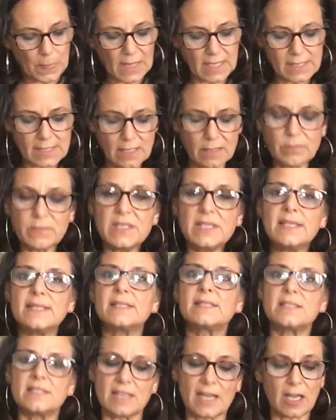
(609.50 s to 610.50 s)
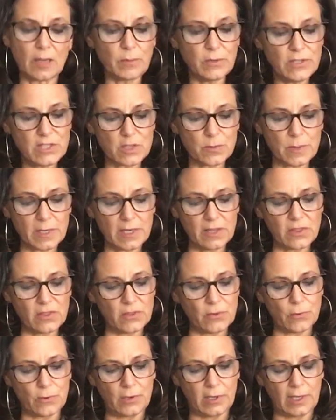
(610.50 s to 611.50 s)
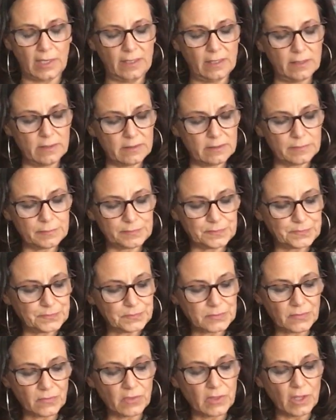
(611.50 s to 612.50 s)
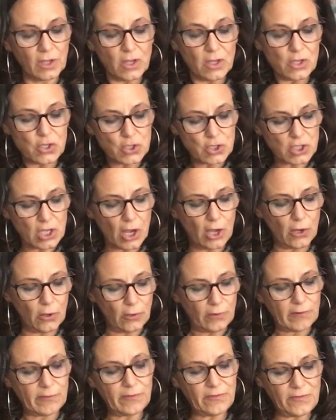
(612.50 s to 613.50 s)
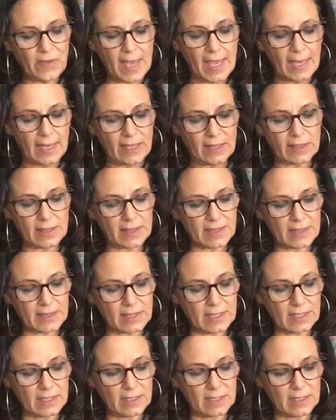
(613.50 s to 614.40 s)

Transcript: Something established by authority. So, faith,